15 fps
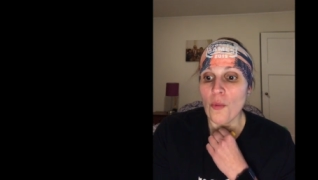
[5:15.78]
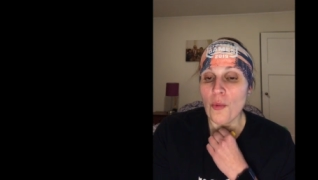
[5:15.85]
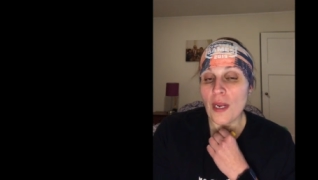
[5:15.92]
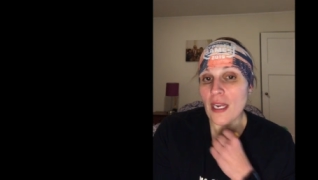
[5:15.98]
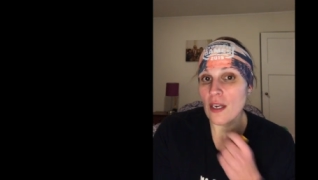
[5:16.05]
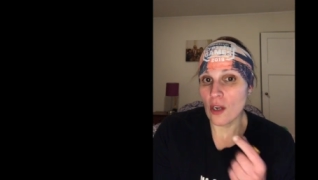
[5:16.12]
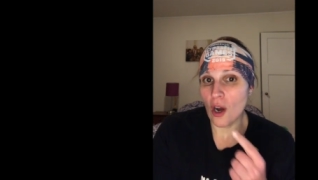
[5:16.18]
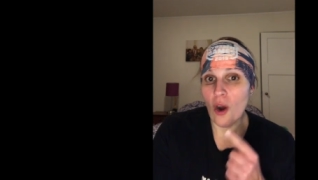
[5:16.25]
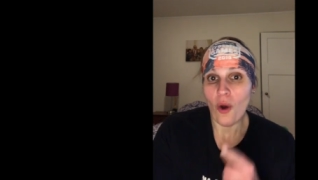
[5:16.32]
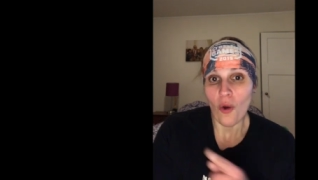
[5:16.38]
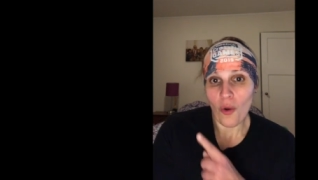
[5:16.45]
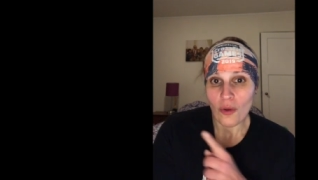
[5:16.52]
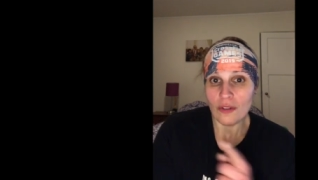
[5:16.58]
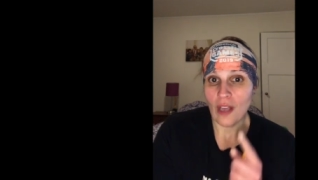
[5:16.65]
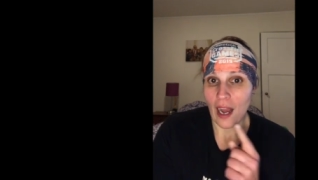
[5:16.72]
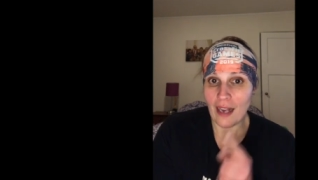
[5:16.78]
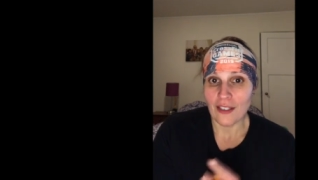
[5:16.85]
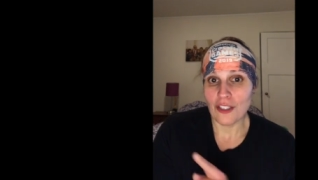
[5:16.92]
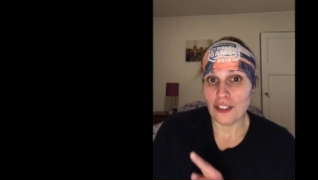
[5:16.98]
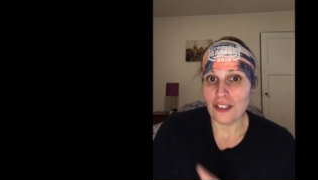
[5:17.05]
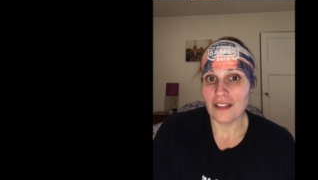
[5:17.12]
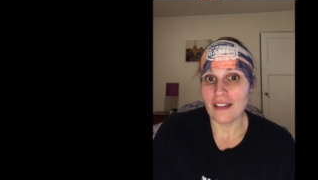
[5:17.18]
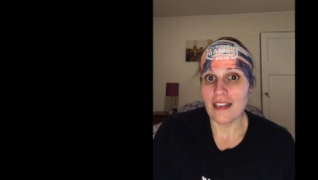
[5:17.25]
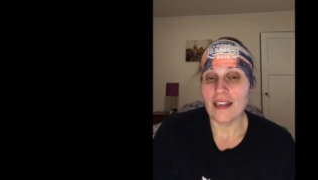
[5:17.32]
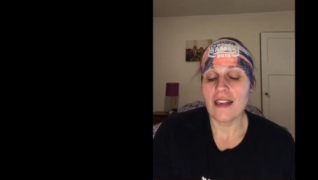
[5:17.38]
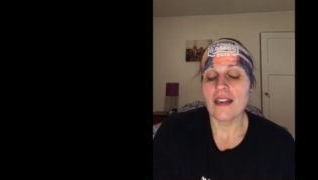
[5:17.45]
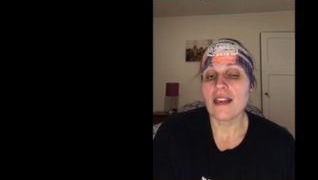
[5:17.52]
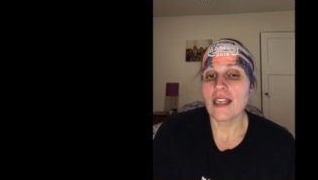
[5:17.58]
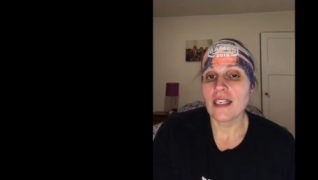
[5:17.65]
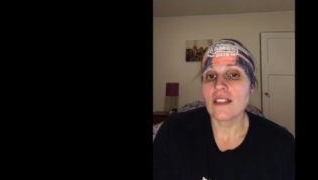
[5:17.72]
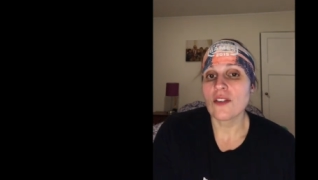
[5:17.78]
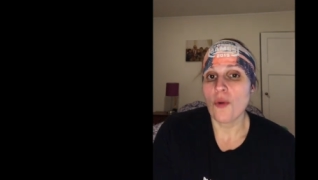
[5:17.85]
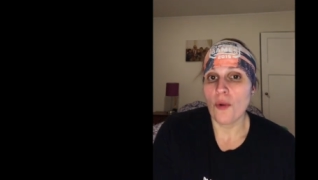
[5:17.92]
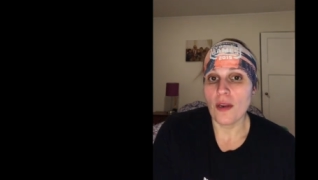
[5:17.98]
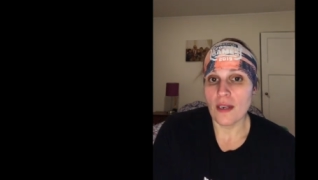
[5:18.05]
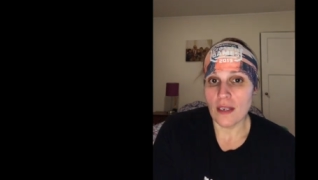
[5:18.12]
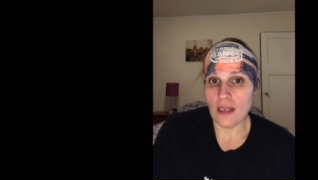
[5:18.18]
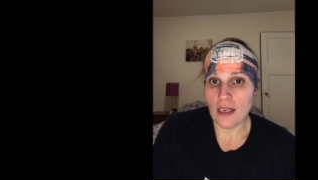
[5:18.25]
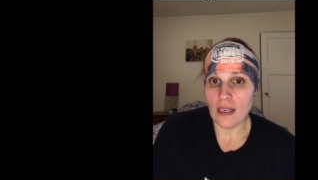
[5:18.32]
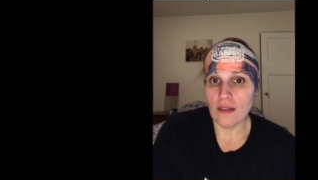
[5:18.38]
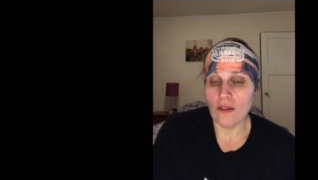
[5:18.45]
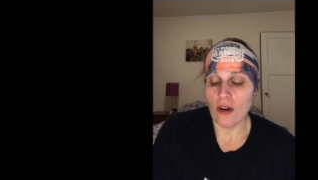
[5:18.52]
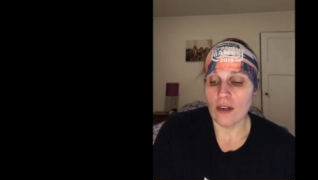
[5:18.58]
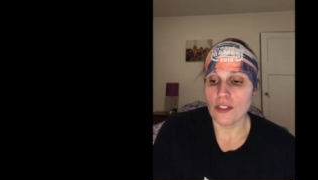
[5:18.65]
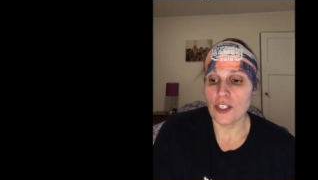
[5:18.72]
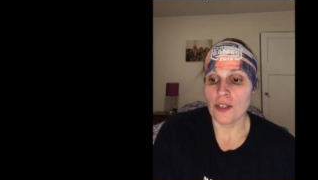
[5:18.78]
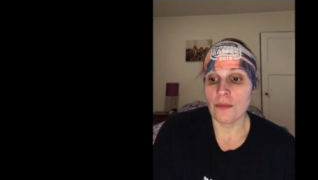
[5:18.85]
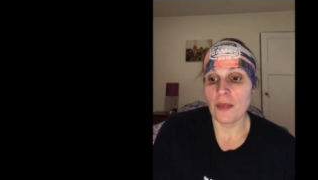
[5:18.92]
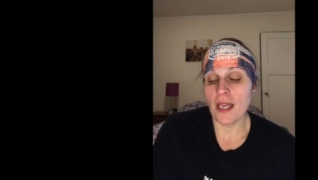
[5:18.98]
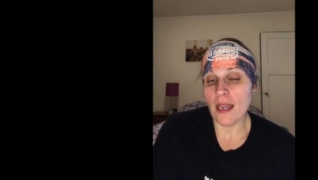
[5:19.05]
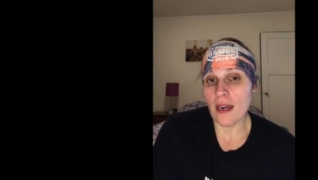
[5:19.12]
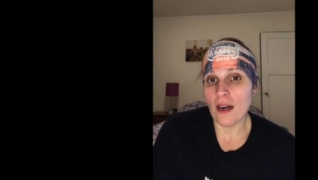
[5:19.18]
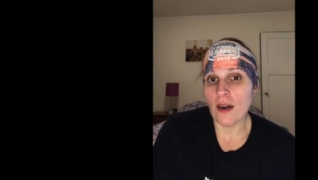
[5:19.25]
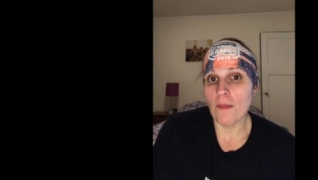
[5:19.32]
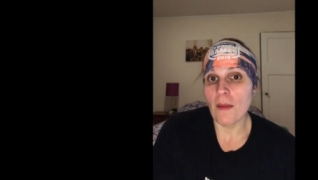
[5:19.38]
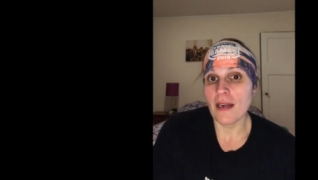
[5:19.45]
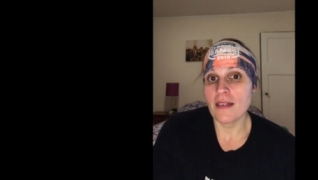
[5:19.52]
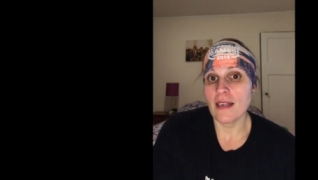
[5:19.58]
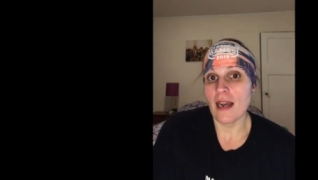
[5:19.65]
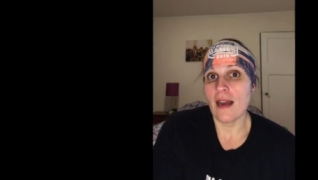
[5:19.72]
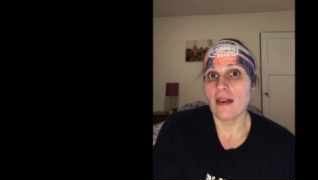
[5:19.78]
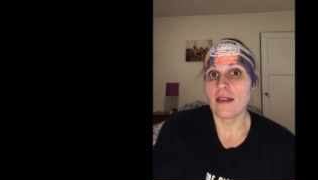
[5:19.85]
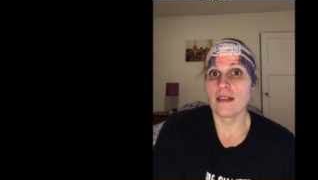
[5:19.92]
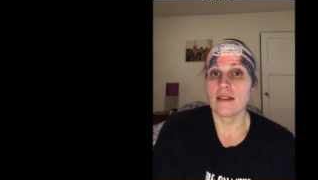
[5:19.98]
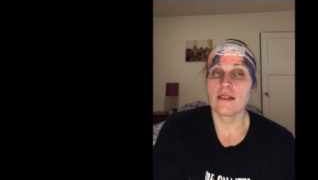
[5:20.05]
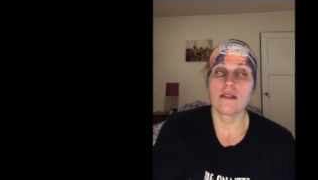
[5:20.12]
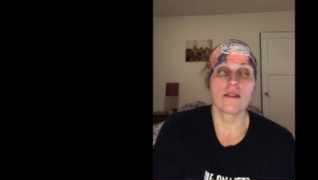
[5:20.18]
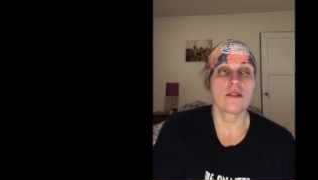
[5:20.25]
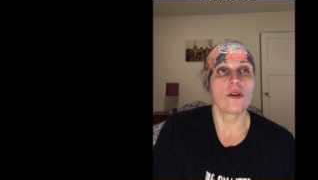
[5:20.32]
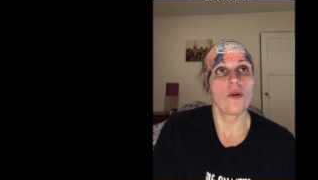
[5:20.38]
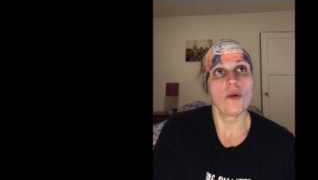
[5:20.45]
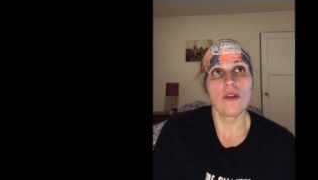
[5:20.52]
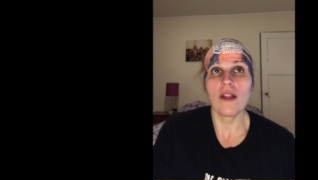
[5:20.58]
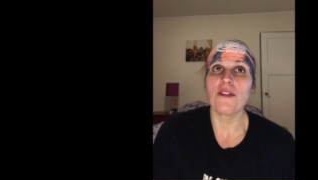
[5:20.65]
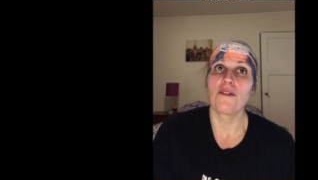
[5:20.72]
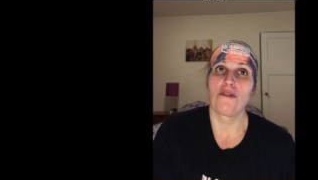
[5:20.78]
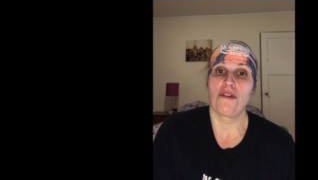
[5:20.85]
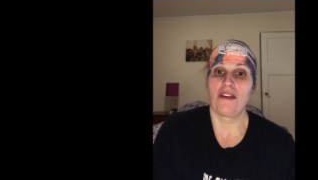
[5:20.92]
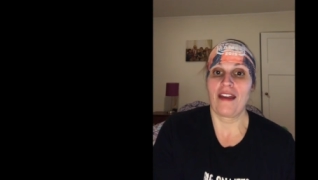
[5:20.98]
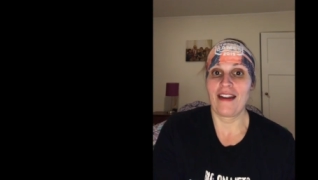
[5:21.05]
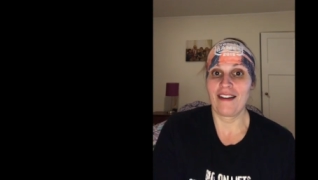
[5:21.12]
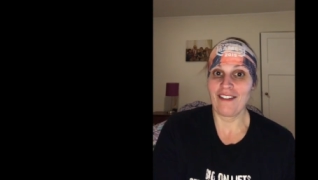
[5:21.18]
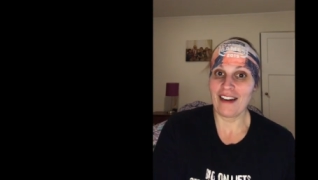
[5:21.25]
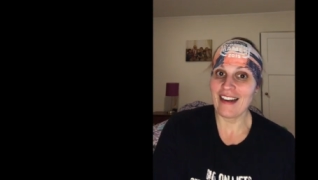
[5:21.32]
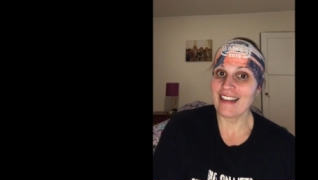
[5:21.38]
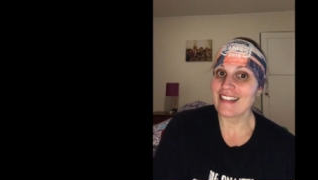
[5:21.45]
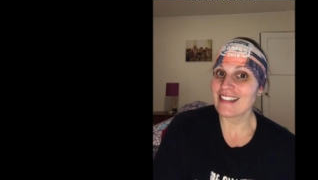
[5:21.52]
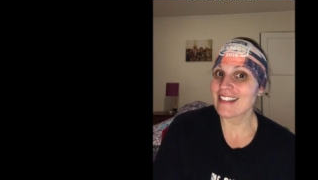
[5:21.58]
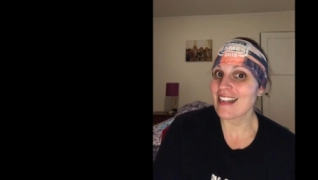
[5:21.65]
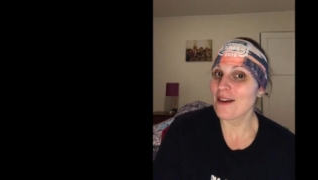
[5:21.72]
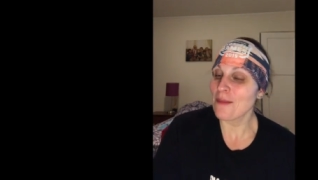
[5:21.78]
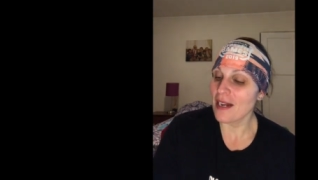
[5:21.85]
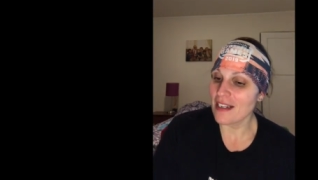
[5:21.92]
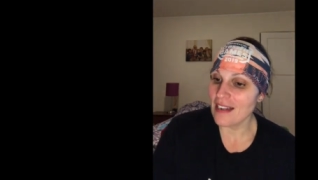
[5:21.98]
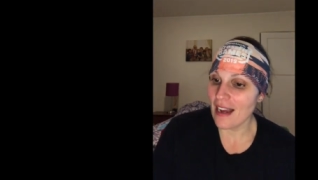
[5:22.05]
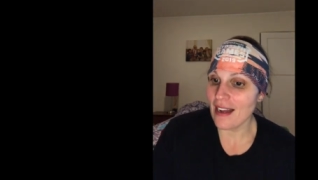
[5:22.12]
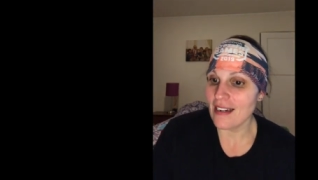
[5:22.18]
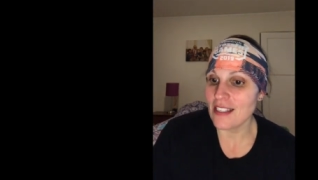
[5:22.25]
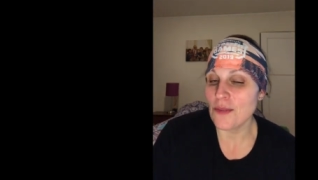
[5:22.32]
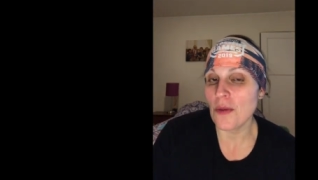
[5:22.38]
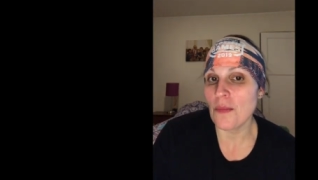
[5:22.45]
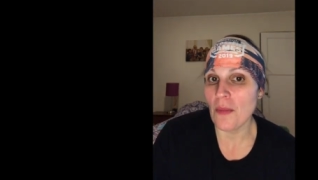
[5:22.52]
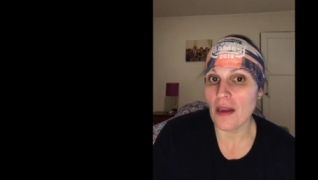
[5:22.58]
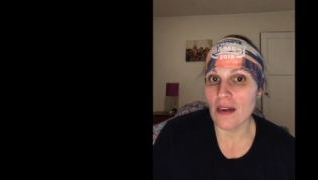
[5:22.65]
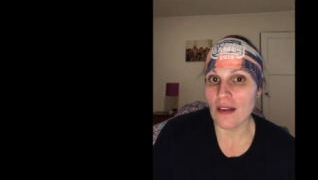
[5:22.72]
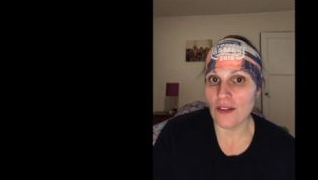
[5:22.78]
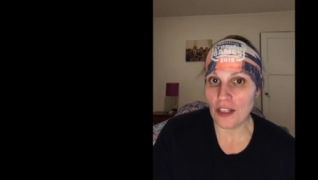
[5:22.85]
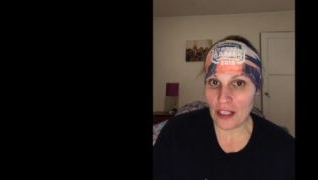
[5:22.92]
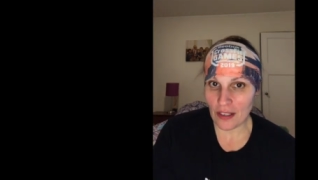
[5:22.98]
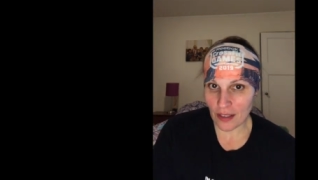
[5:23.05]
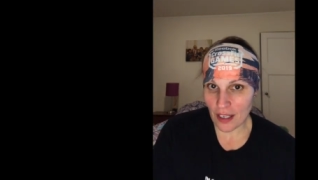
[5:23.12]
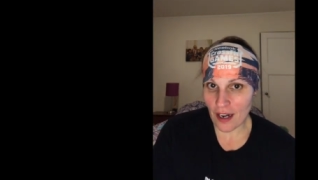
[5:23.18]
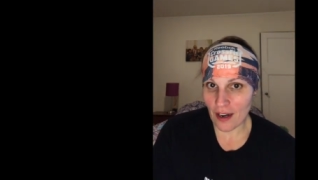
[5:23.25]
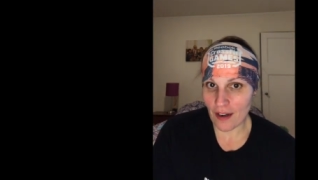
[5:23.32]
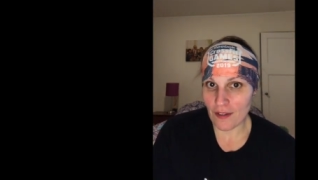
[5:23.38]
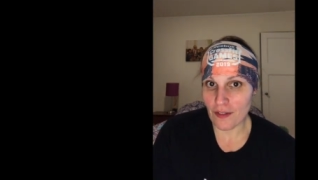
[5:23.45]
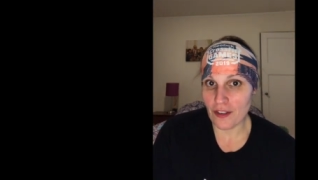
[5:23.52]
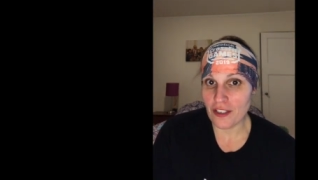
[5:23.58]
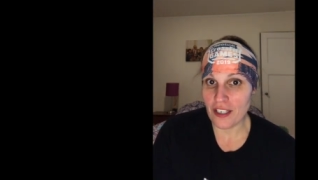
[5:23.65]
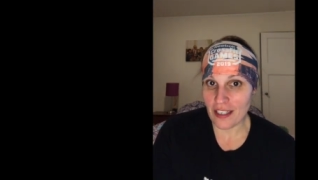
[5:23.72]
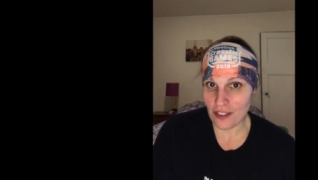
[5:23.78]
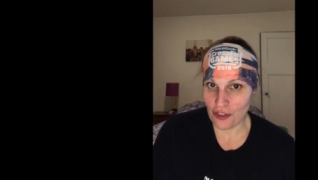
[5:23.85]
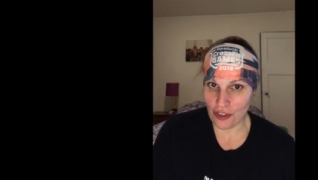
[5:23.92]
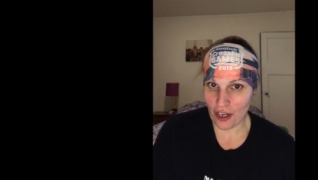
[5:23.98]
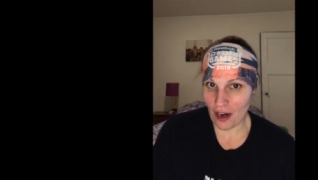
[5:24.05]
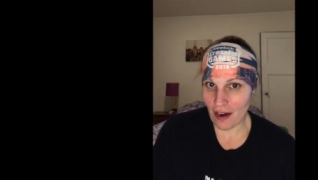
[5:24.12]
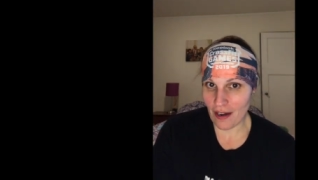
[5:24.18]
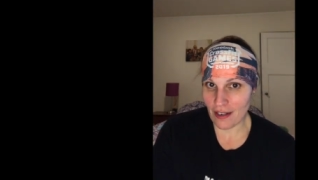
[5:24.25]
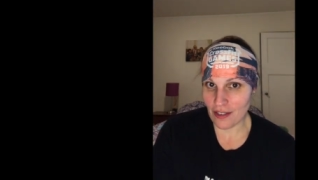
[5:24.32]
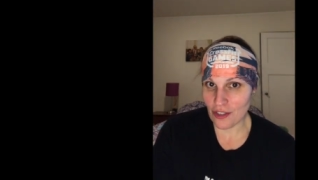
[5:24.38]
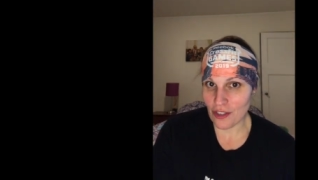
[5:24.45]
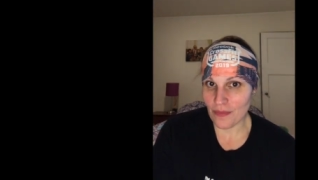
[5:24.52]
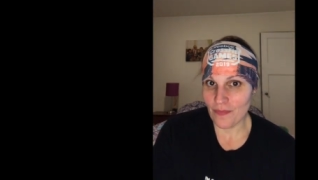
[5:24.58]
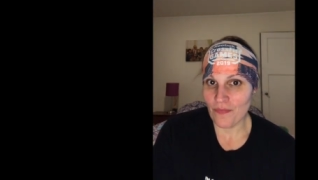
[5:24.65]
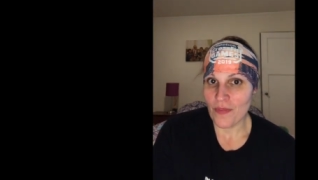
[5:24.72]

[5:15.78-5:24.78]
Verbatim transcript: we know logically he's going to need long term care. My dad, and this is a whole other thing, right? Is that my dad has been medically cleared for discharge.